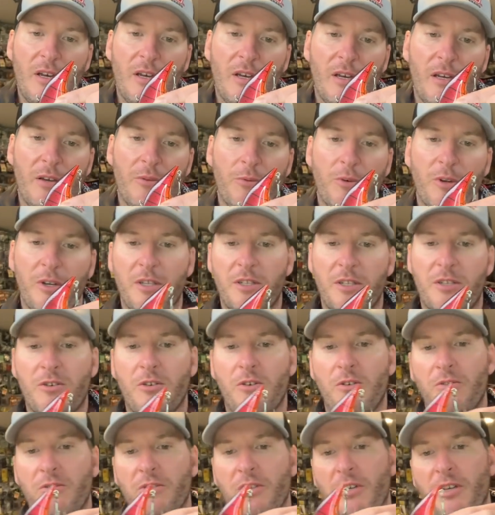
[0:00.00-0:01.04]
And when it's
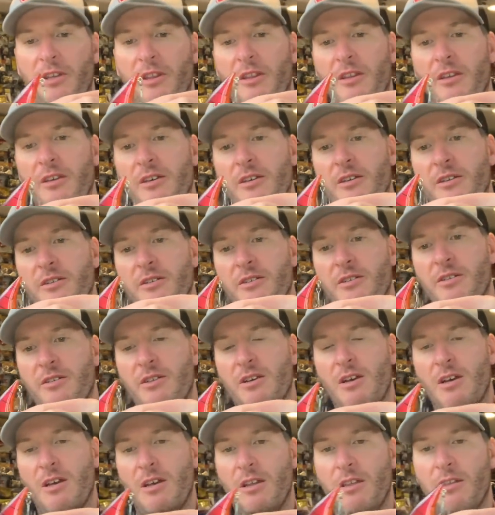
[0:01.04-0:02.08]
going like this,
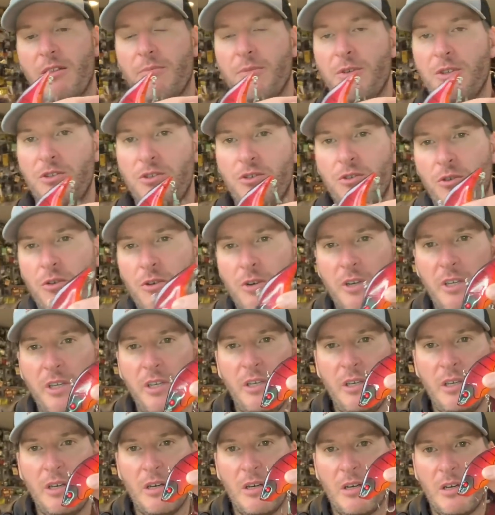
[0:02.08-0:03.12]
the
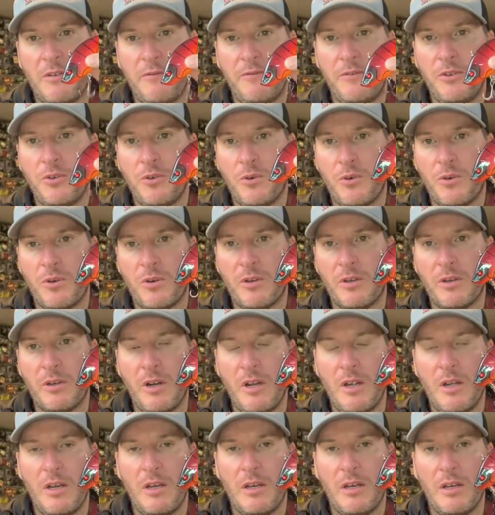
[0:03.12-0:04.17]
majority of your
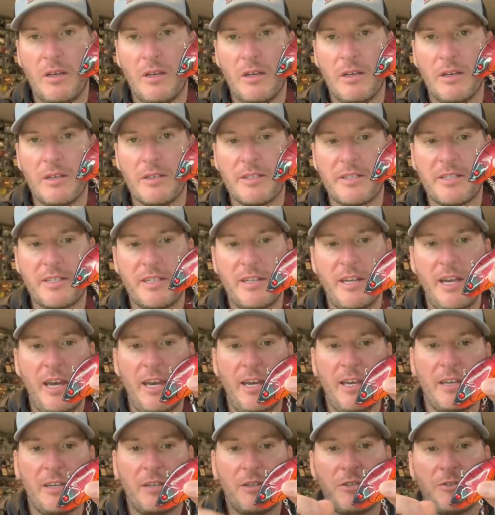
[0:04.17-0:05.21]
uh,
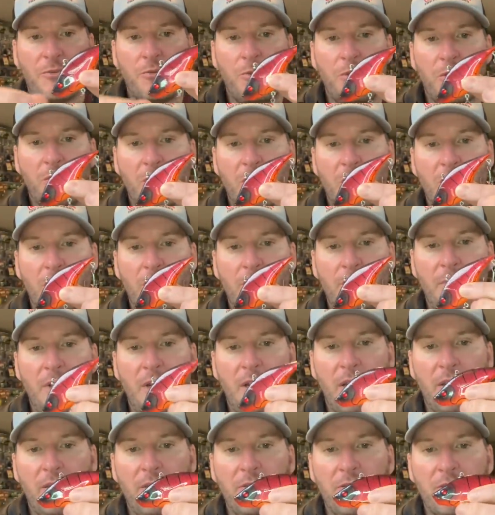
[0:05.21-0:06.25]
snags will come
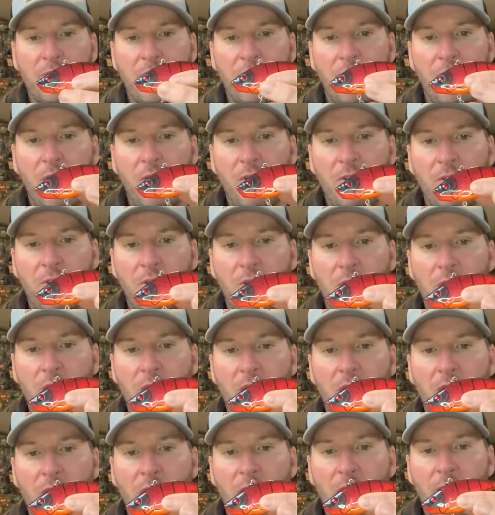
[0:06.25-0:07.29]
on this front
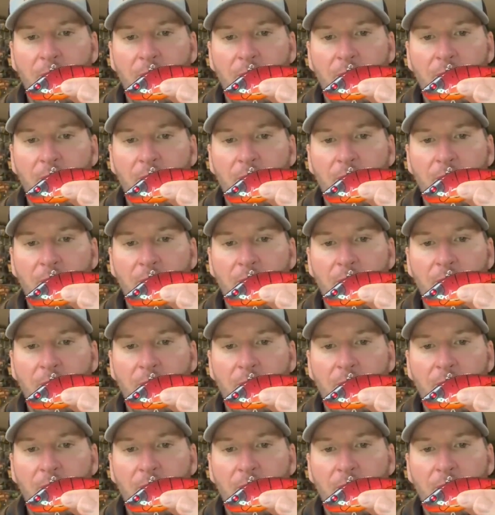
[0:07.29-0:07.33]
hook.